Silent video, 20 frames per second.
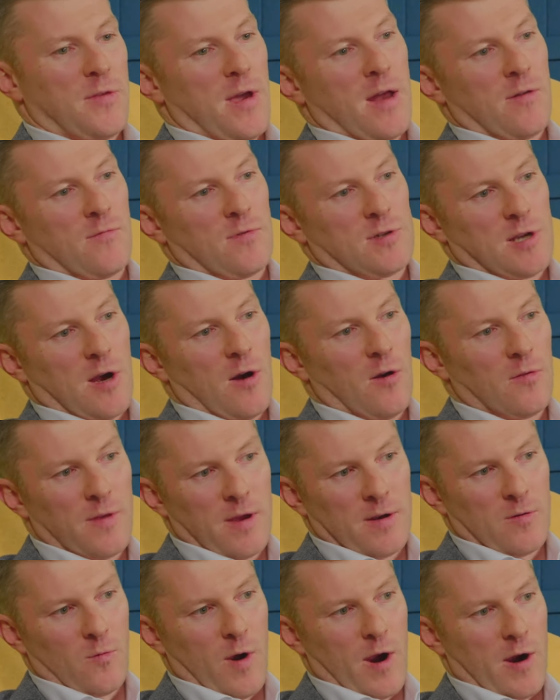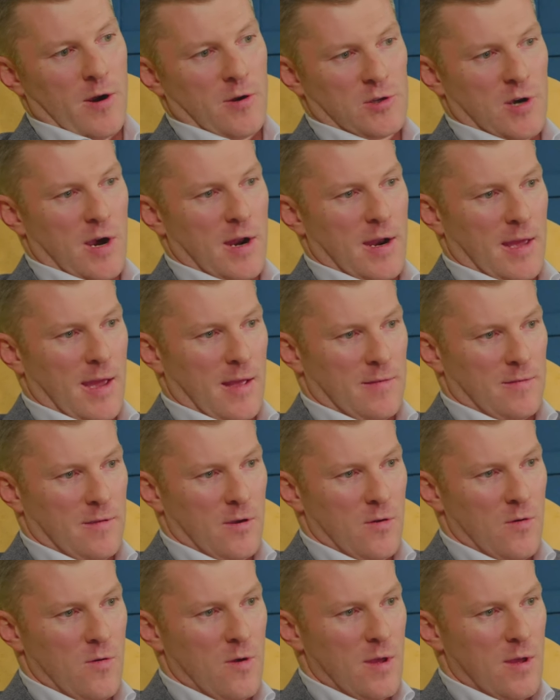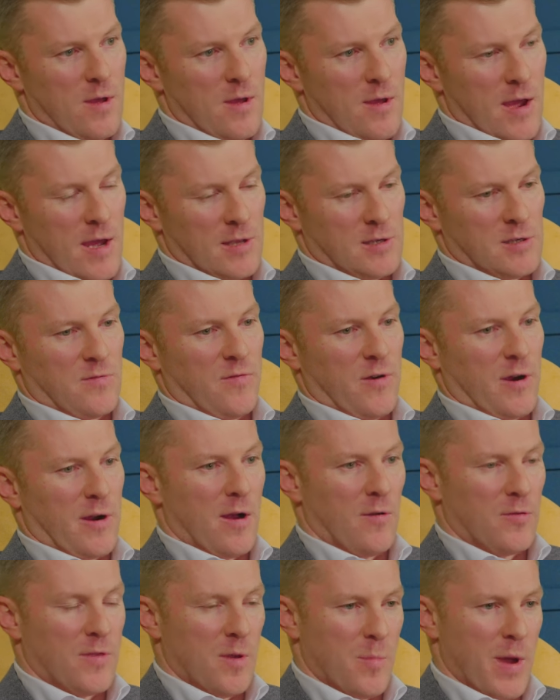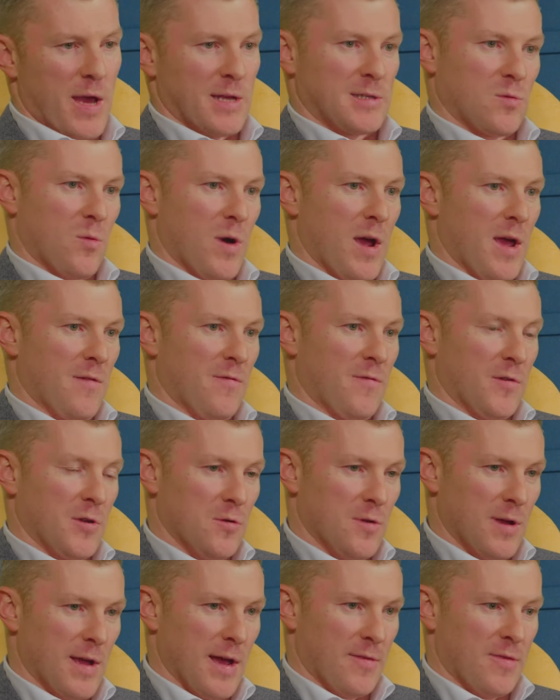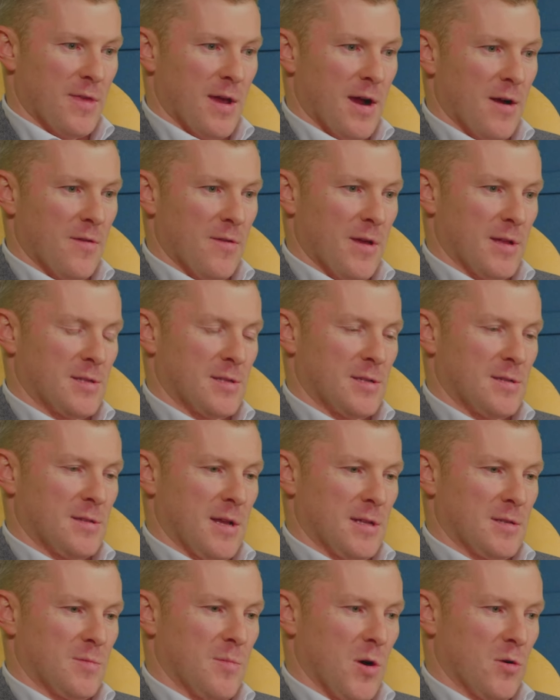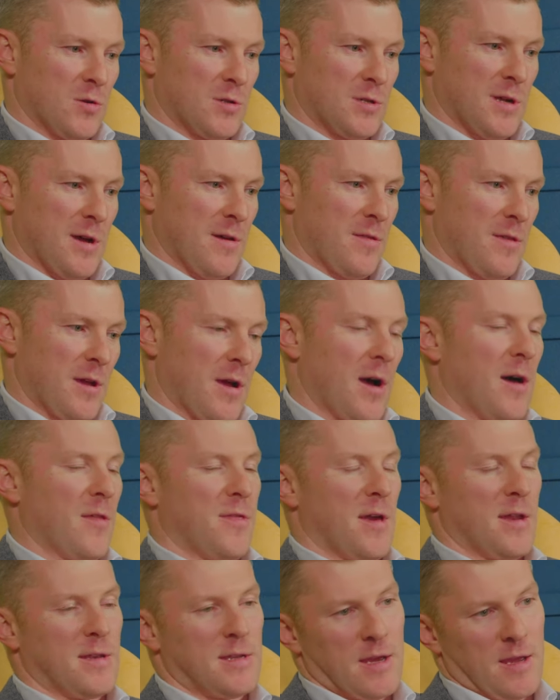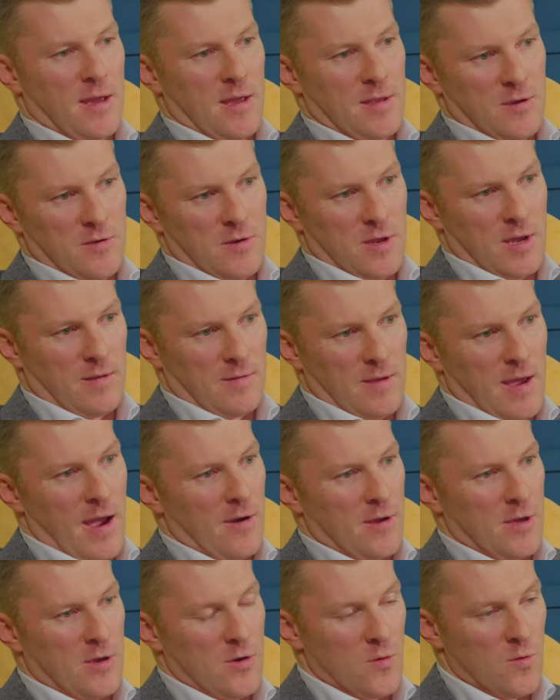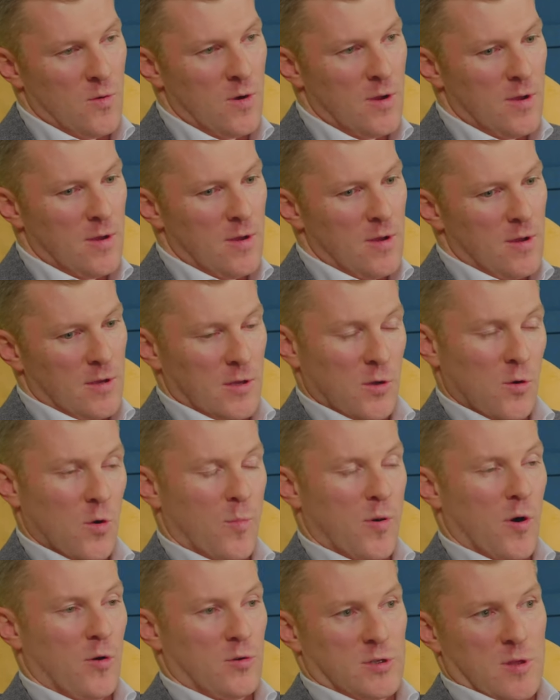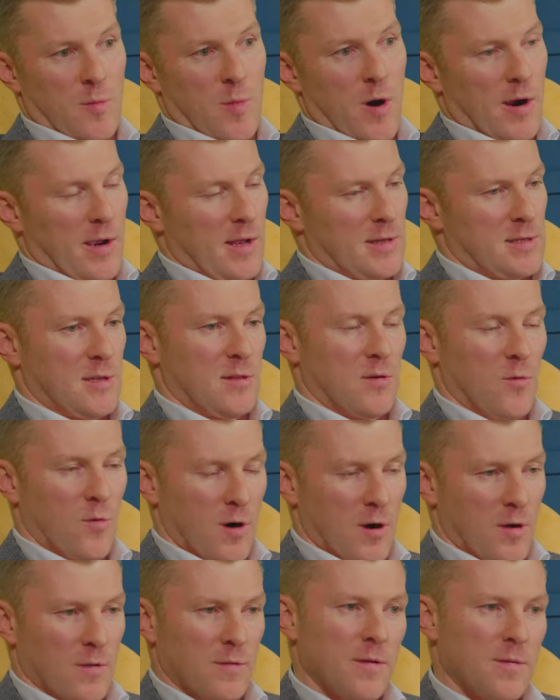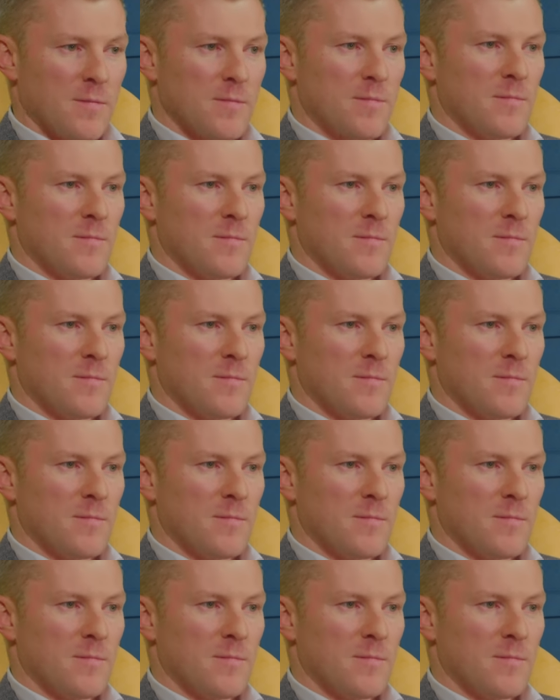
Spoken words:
the end result and where you're trying to get to, and just figuring out the best way for you to get there that's most, I think, authentic and unique to how you approach the markets and the world.